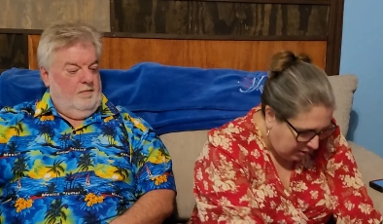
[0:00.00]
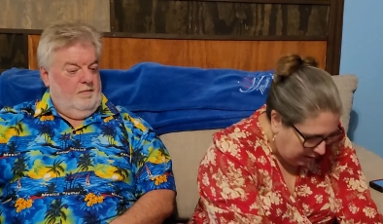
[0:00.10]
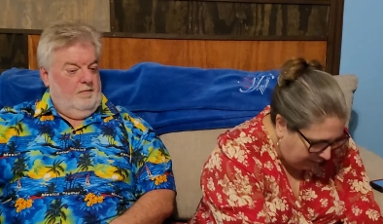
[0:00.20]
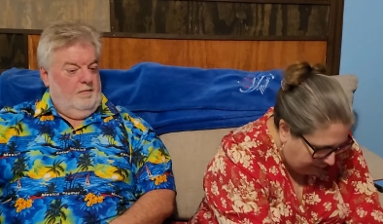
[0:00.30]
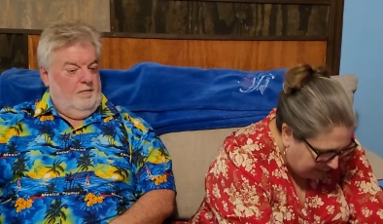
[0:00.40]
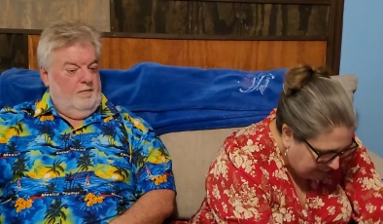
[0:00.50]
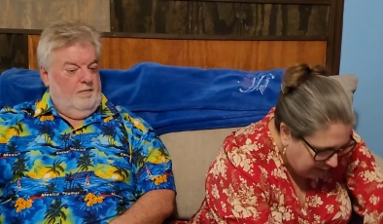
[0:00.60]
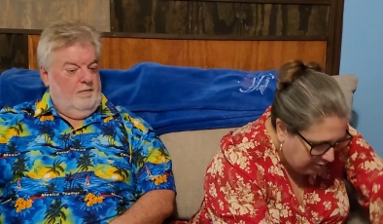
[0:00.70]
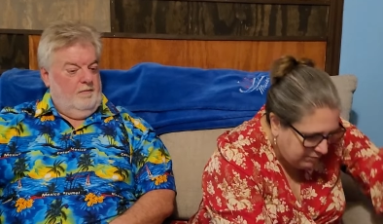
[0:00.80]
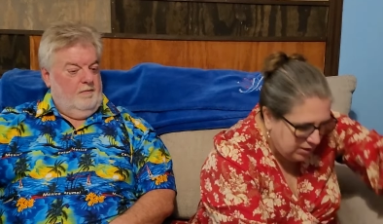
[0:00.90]
Speaker 1: if it is
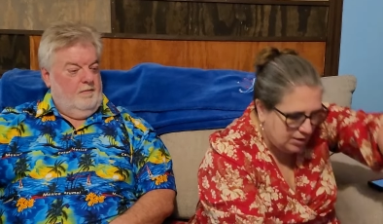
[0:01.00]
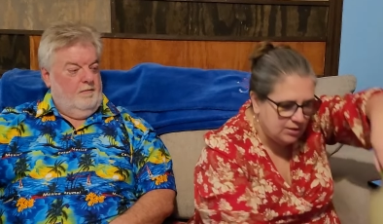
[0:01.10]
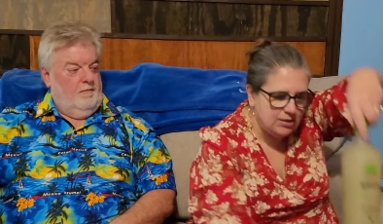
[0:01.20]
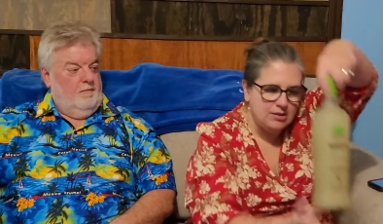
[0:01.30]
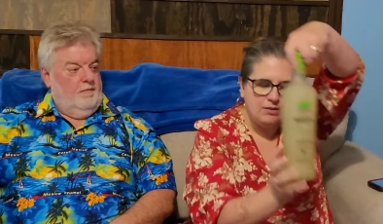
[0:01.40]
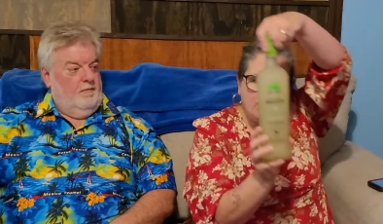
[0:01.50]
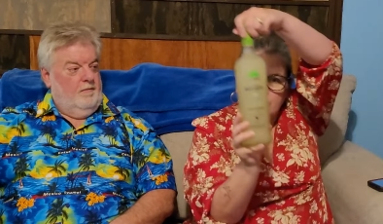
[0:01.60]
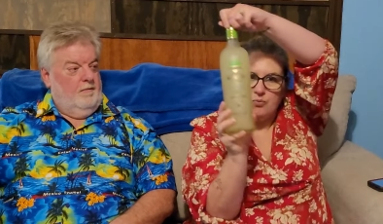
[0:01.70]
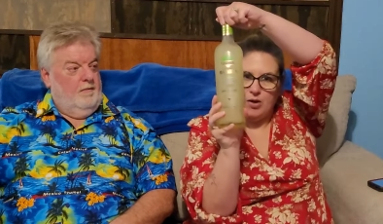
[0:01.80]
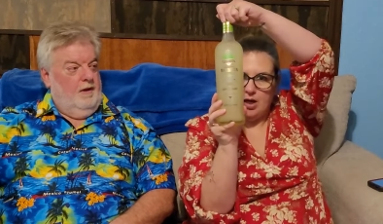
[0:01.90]
a mixed
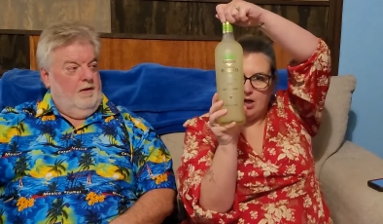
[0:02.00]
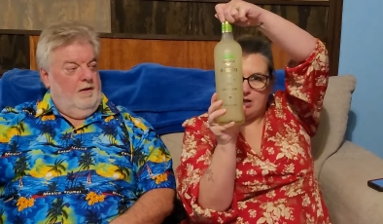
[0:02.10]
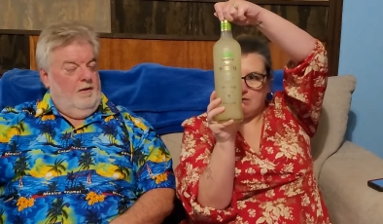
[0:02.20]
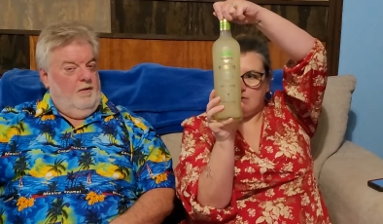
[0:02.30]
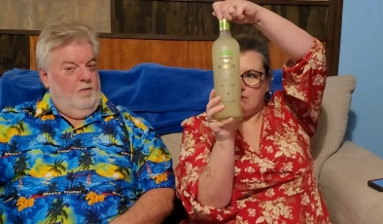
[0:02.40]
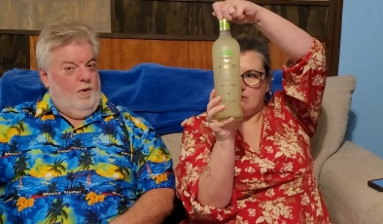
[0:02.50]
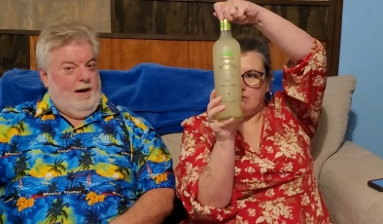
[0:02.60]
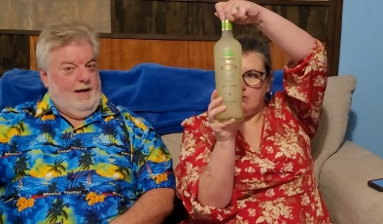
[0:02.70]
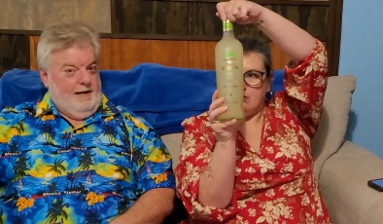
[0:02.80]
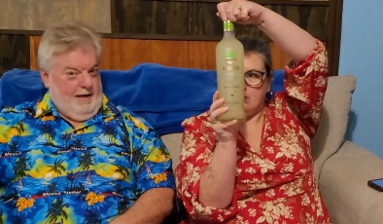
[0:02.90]
with wine.
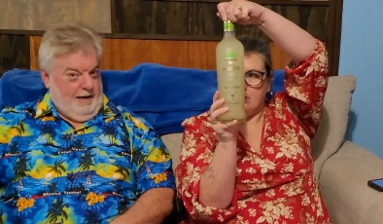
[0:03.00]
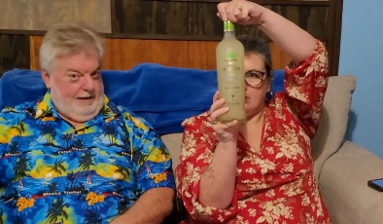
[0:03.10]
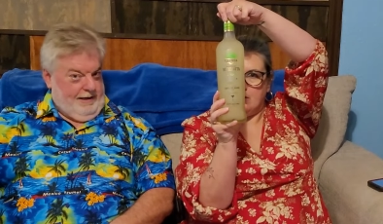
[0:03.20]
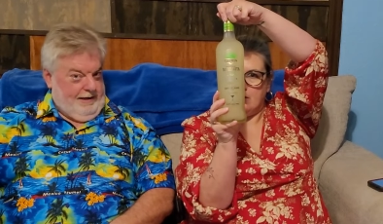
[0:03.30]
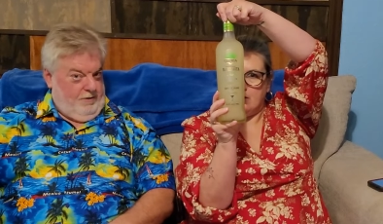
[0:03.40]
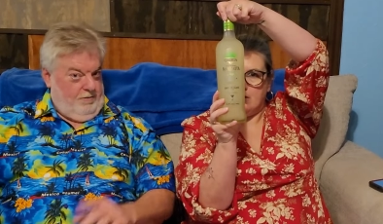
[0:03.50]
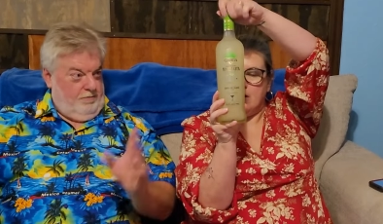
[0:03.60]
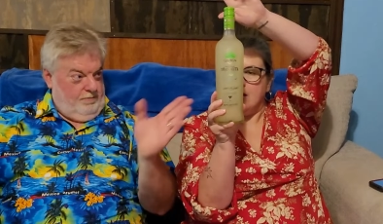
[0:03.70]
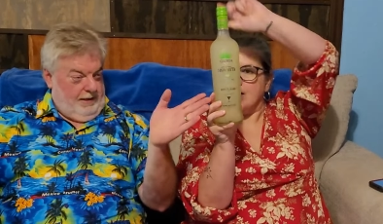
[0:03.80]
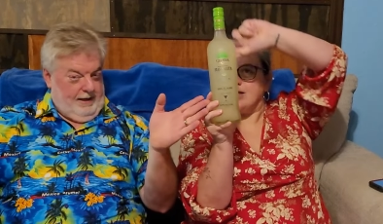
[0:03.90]
Speaker 2: Wine cocktail
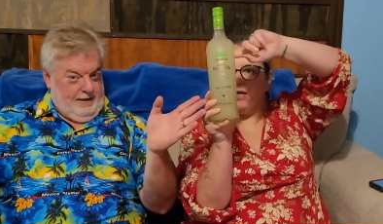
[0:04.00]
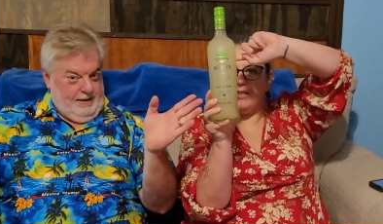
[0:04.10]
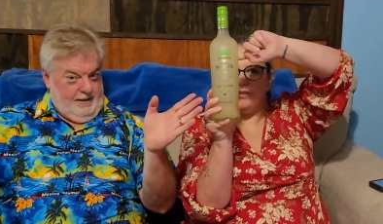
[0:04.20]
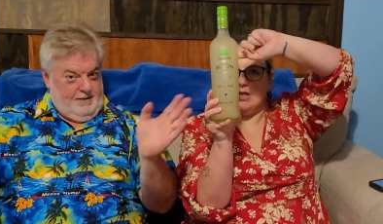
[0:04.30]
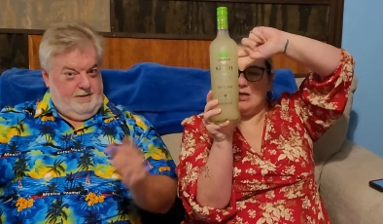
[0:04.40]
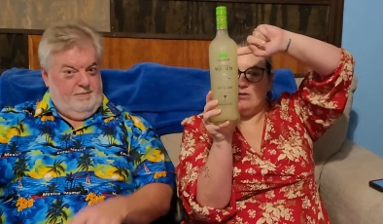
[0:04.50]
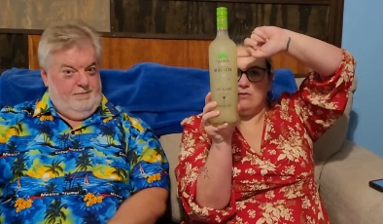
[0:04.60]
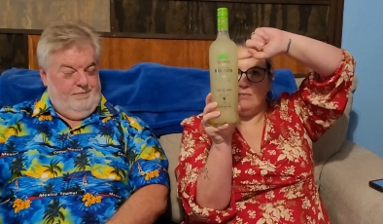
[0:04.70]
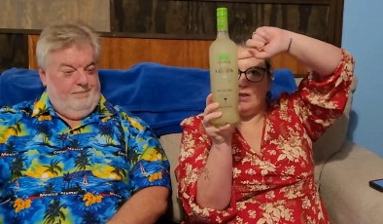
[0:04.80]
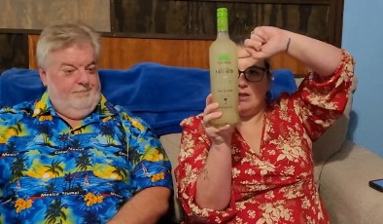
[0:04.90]
Speaker 1: like that's this. That's not going
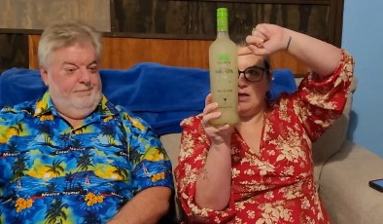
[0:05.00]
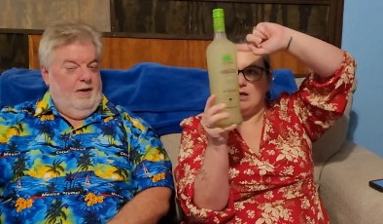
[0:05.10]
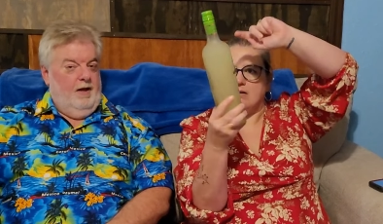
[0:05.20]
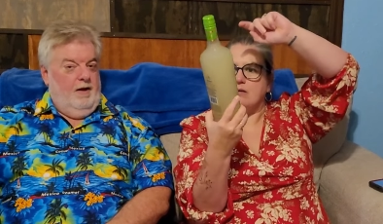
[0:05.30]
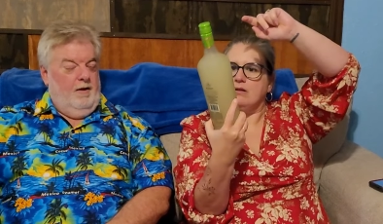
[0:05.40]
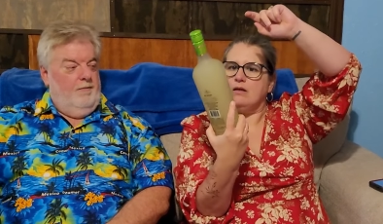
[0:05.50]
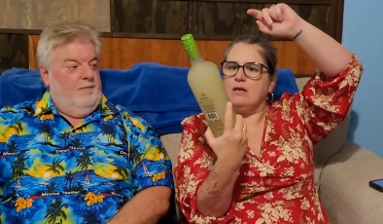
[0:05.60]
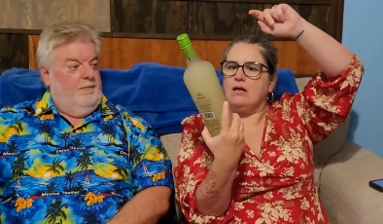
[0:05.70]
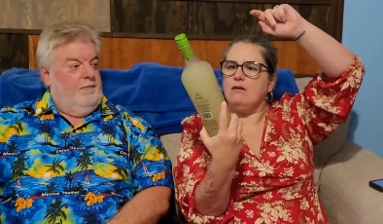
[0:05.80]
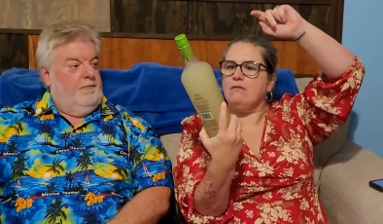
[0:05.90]
to be allowed.
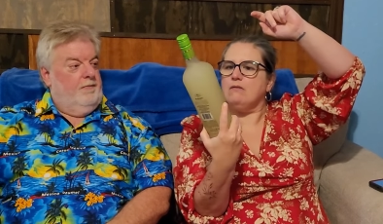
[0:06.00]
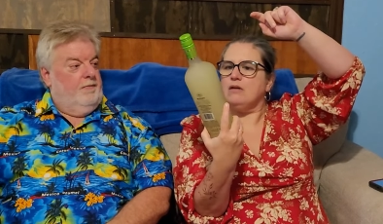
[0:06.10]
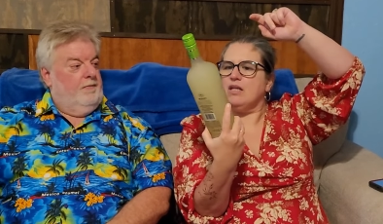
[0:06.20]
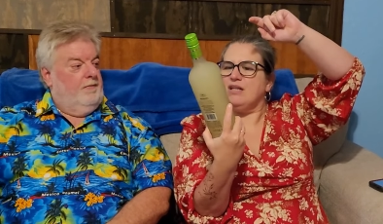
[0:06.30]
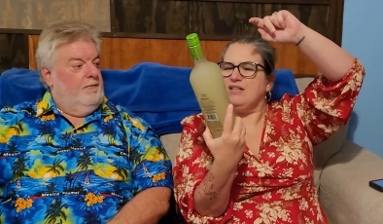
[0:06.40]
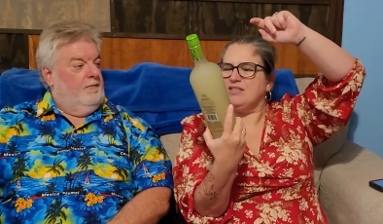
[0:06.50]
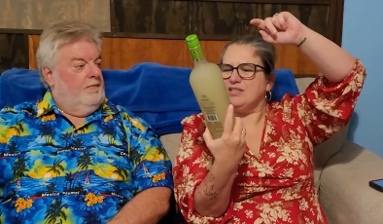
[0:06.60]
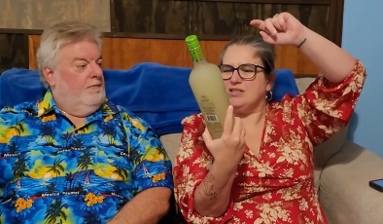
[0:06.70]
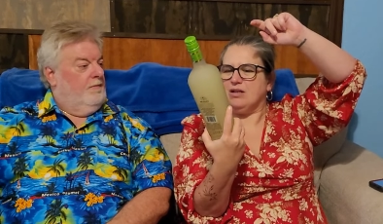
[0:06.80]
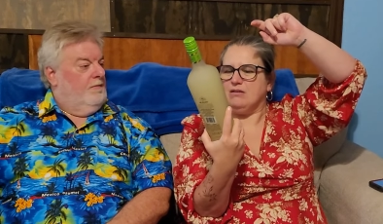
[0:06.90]
And I don't, I think this
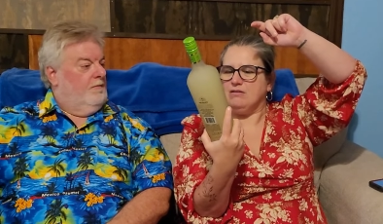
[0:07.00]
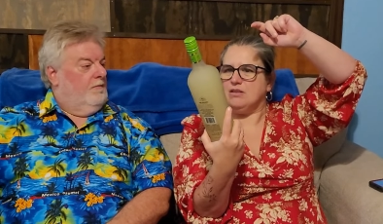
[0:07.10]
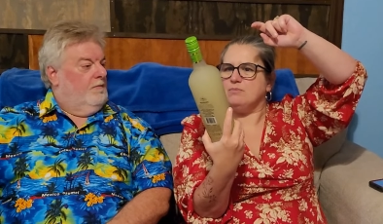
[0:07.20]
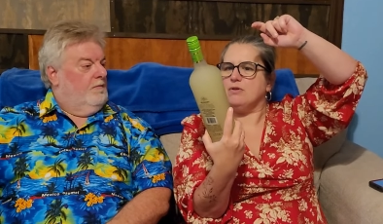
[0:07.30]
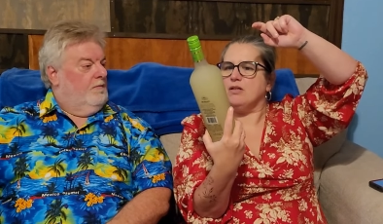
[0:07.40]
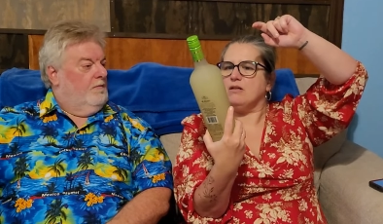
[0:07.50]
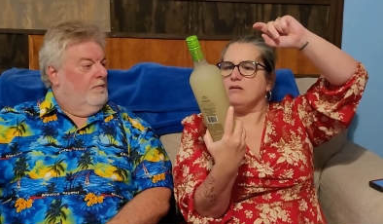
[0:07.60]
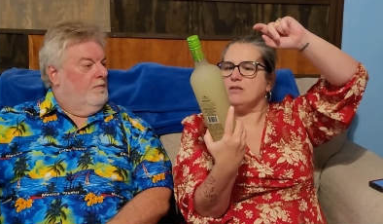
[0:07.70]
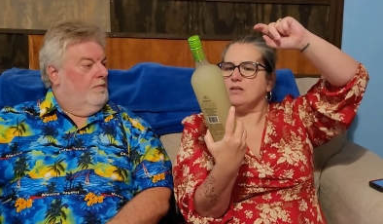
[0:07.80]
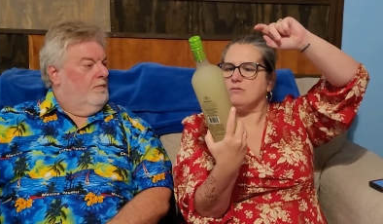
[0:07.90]
is the Aldi's brand, or
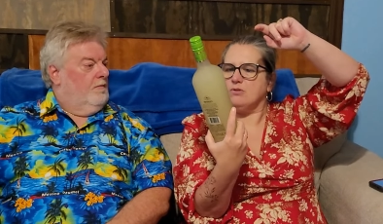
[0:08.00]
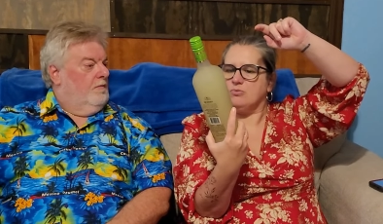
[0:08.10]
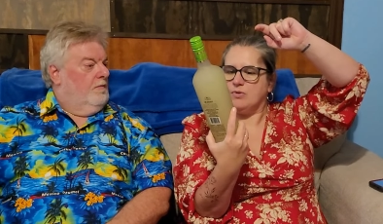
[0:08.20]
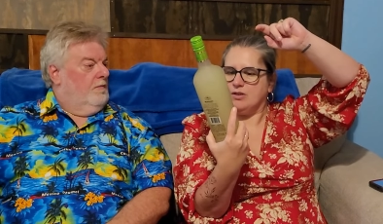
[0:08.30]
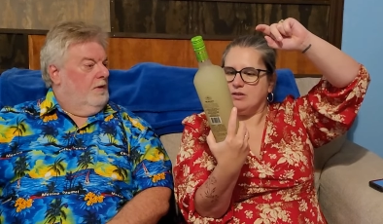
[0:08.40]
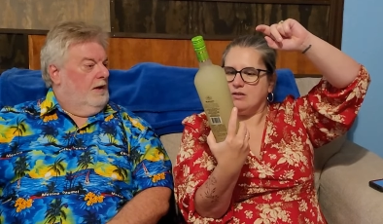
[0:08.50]
is that the real brand?